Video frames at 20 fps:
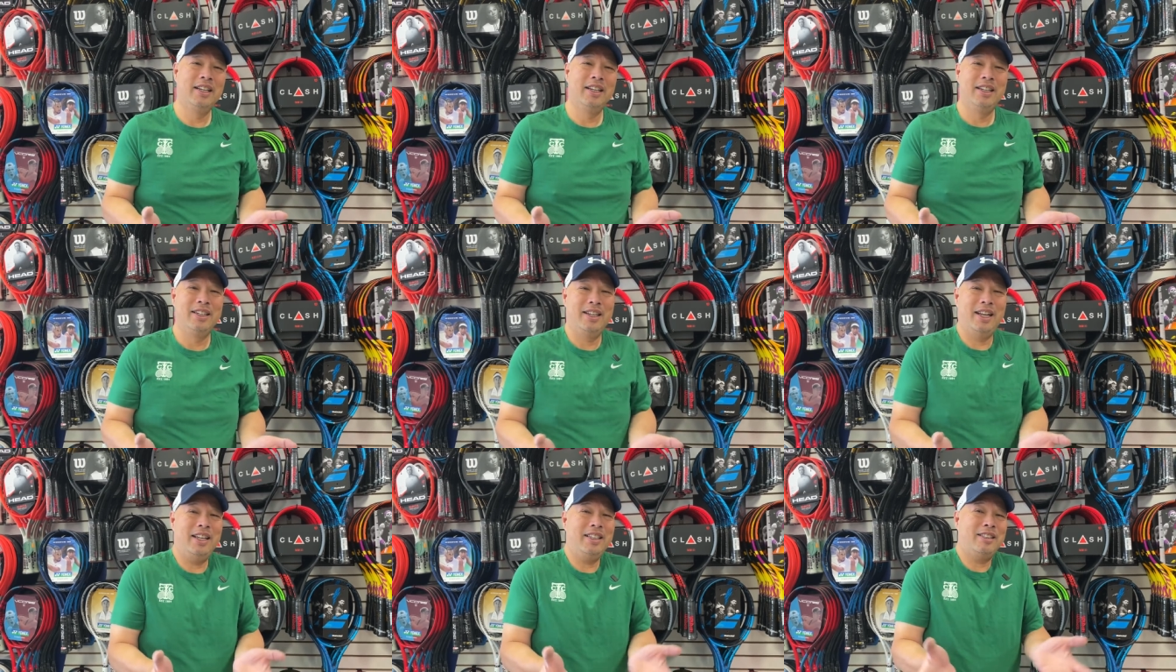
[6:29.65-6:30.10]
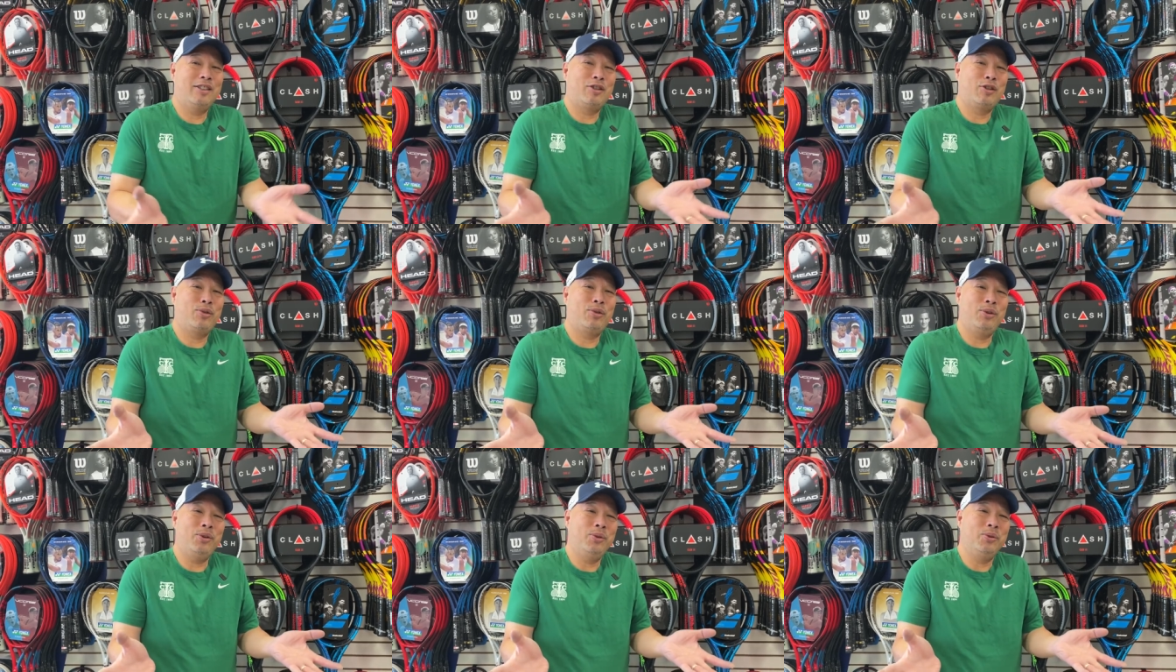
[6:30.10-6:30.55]
That's
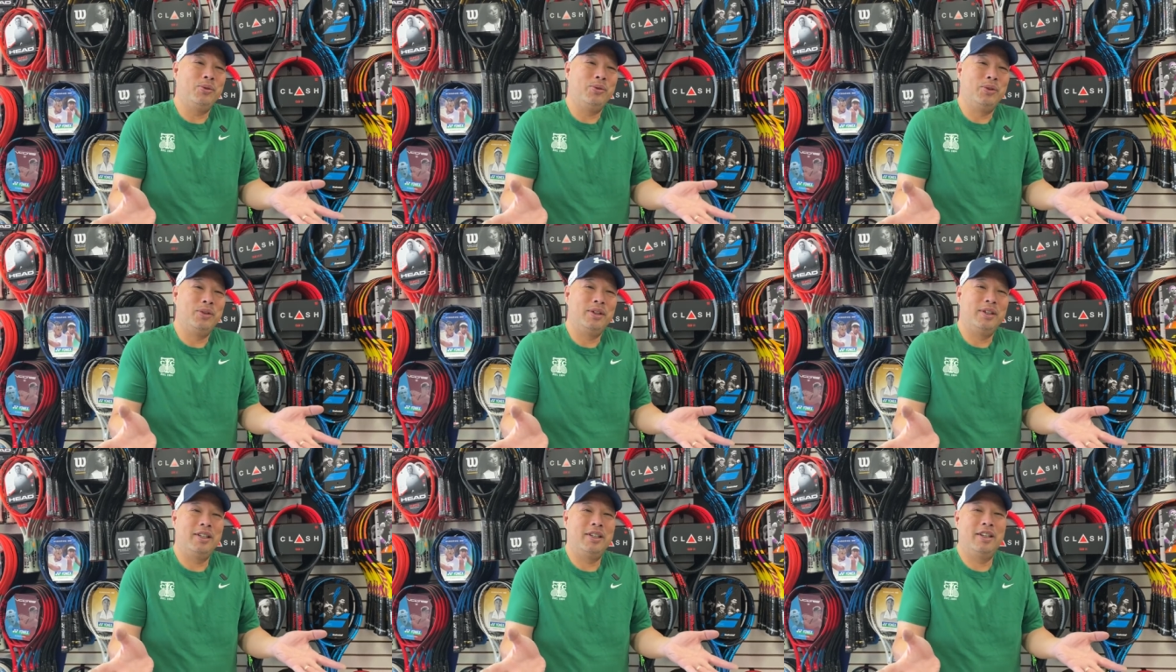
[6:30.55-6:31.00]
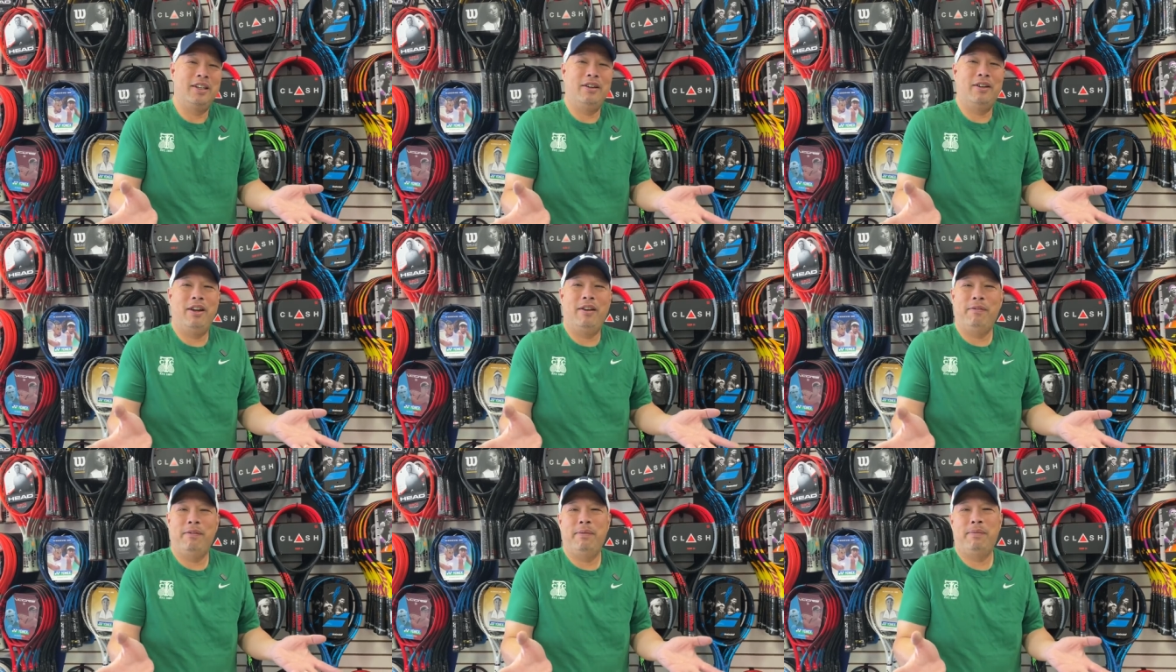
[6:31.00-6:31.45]
true. You know,
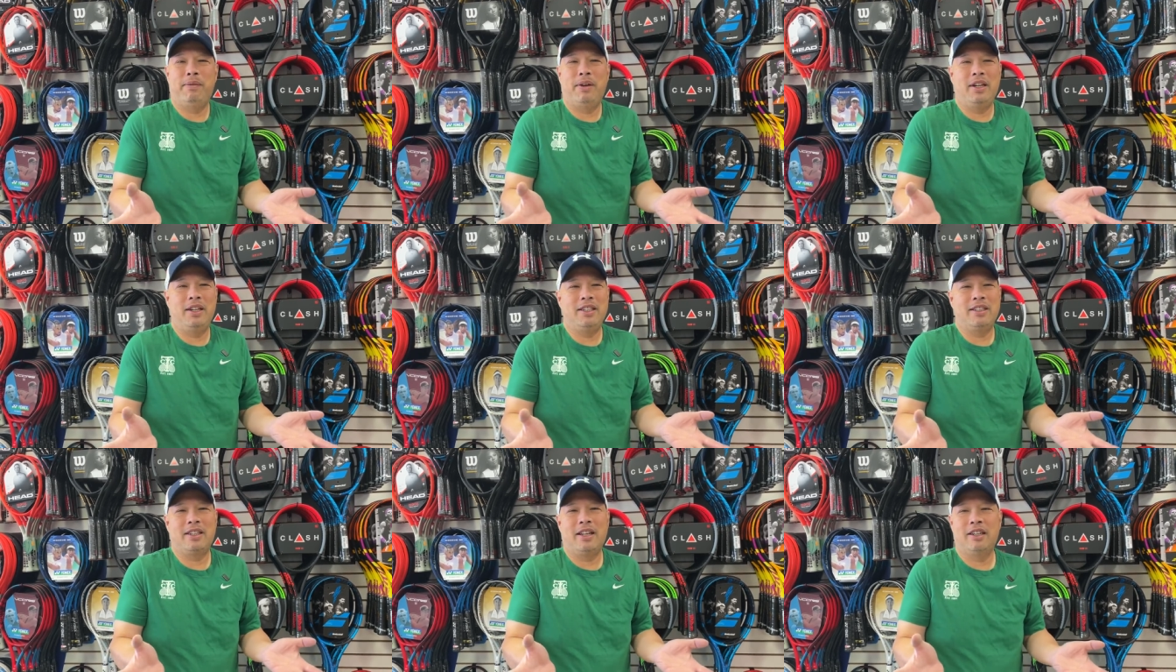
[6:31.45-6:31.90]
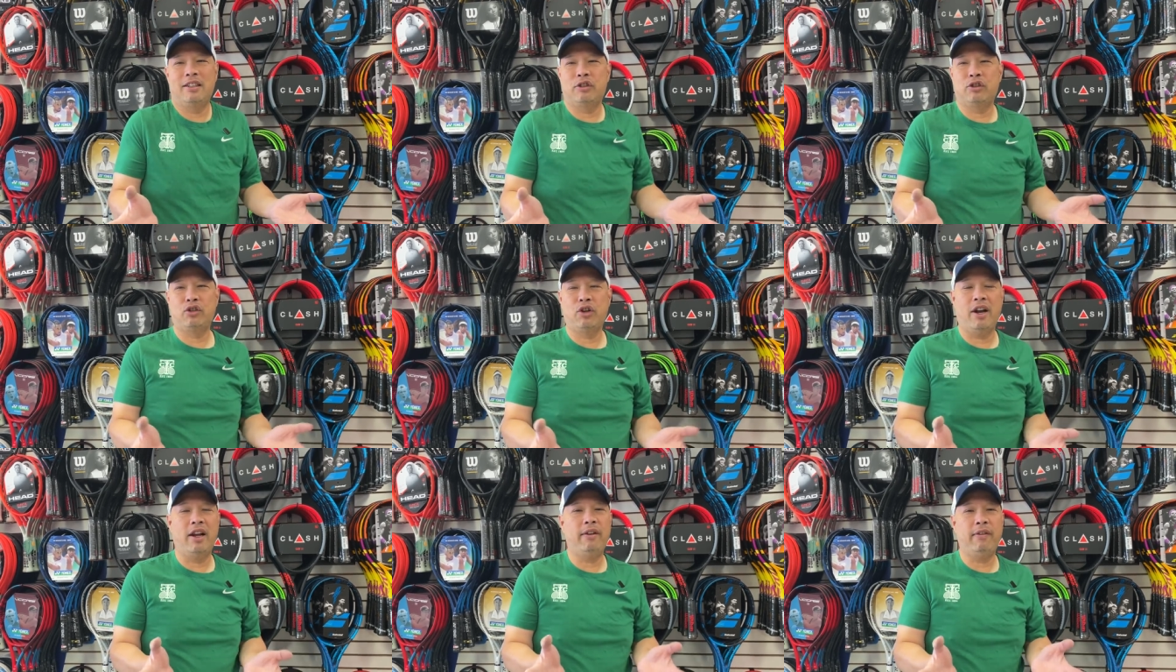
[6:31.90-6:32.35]
everybody's like
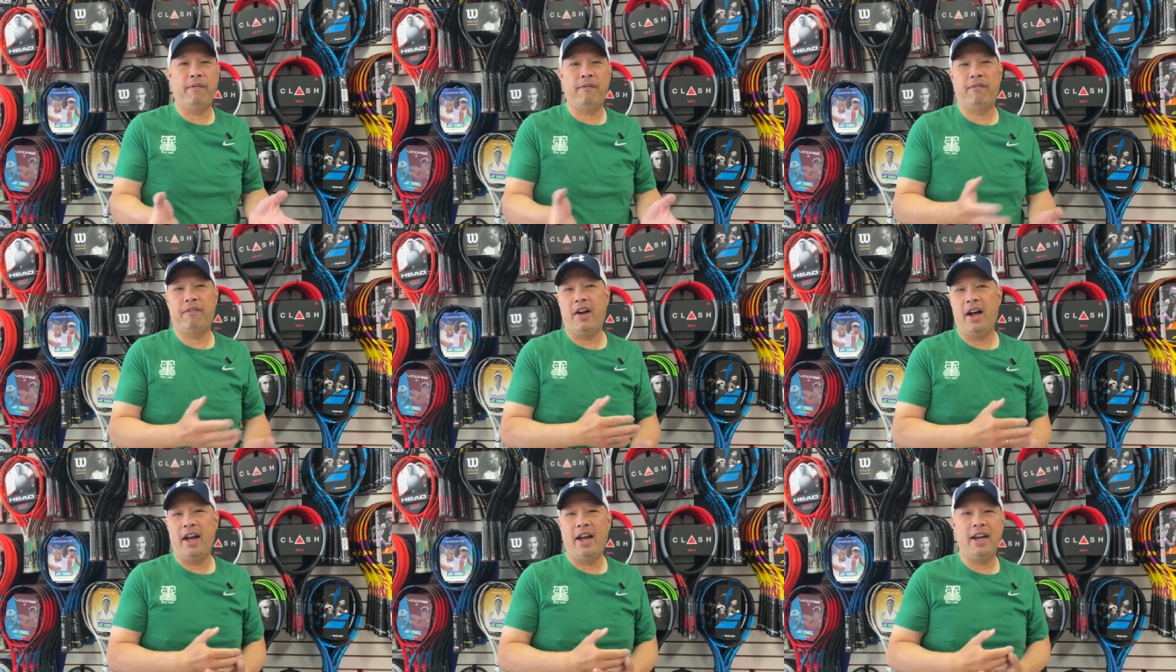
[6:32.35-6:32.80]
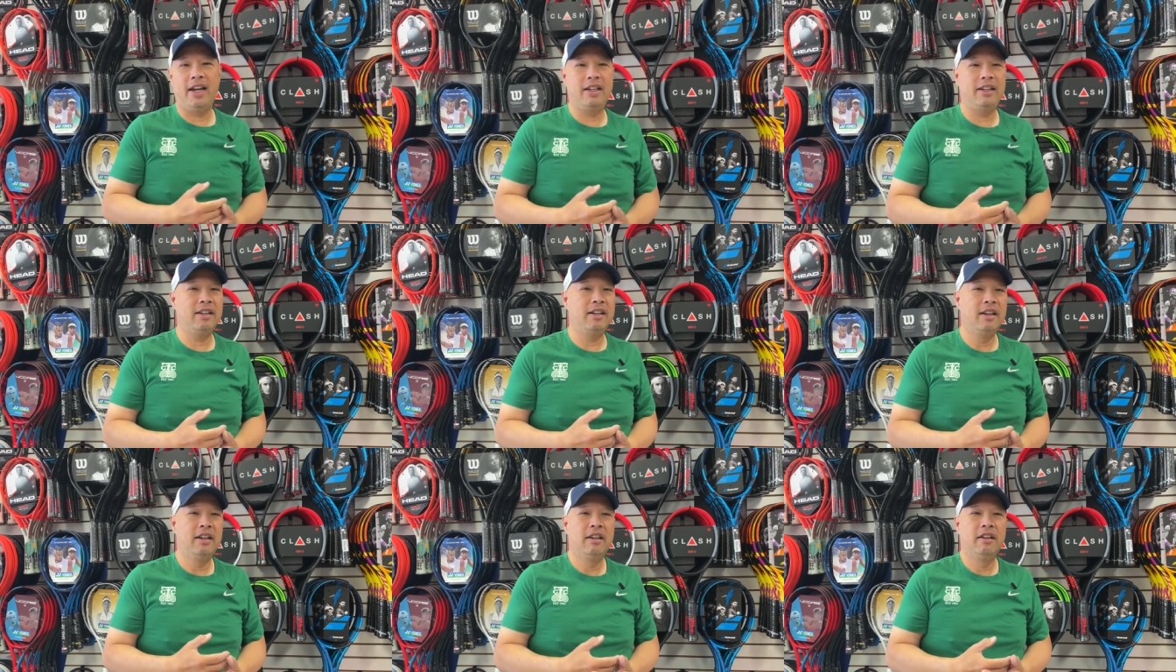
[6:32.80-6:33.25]
trying to
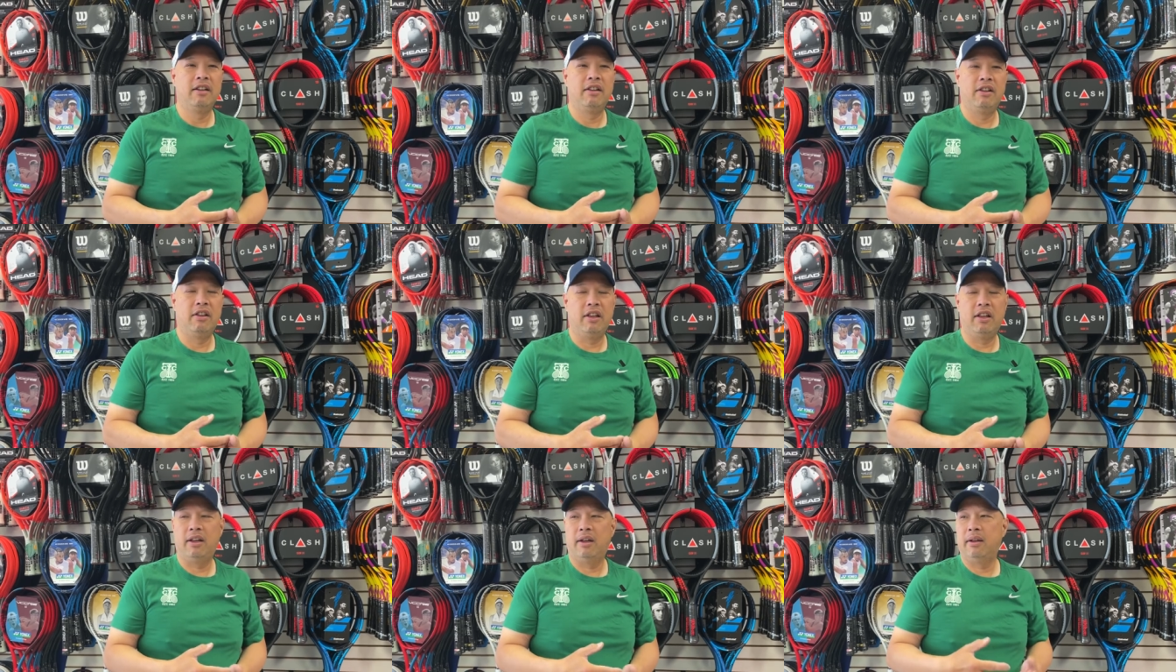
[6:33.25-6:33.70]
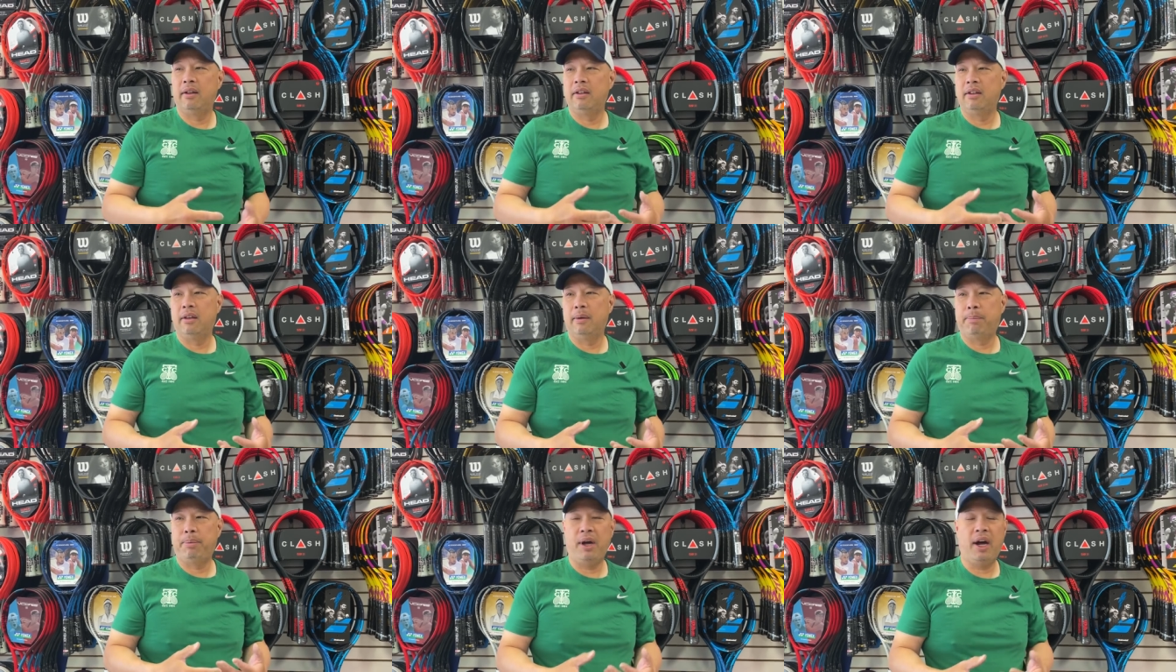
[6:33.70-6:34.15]
find the
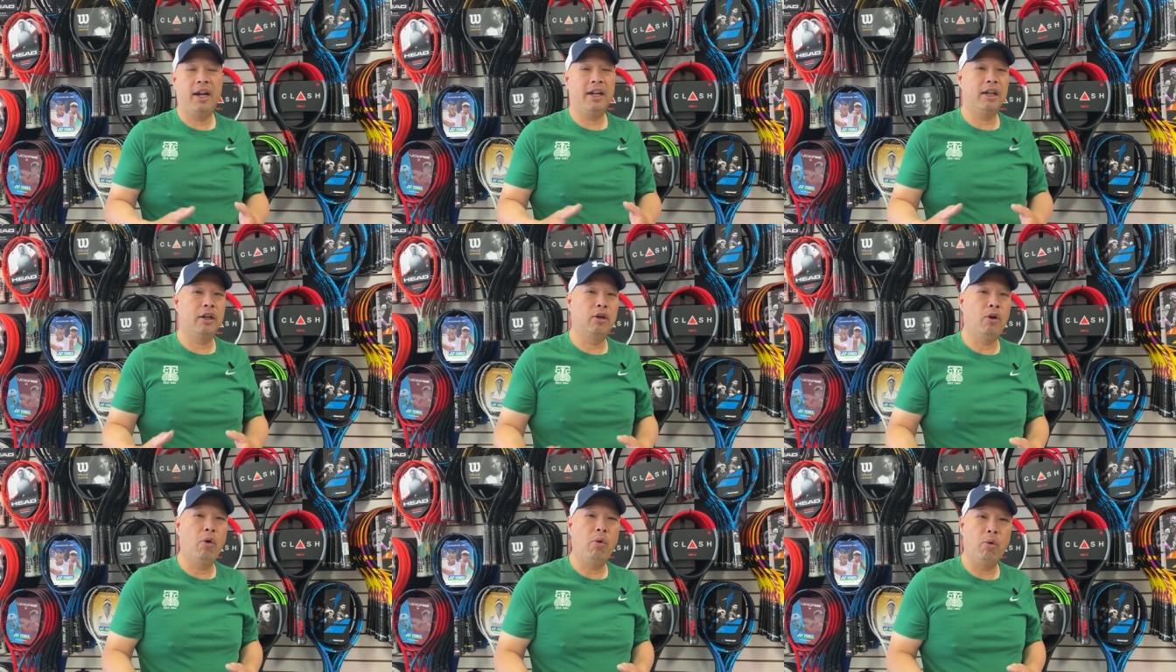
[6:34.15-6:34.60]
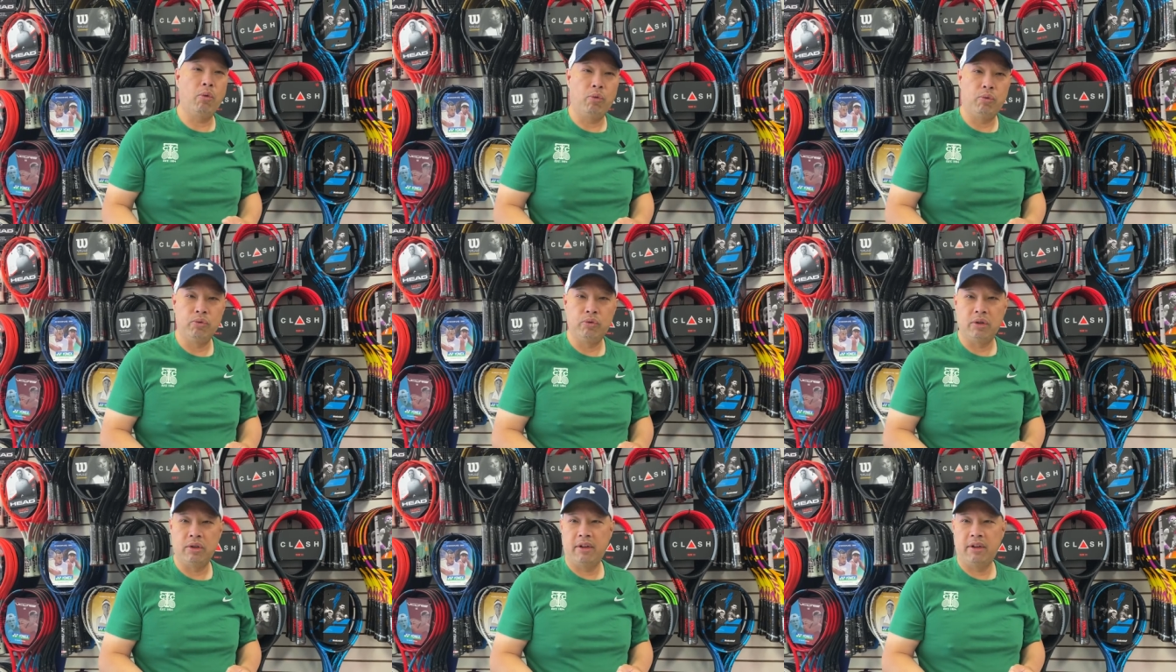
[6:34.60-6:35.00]
the pot of gold.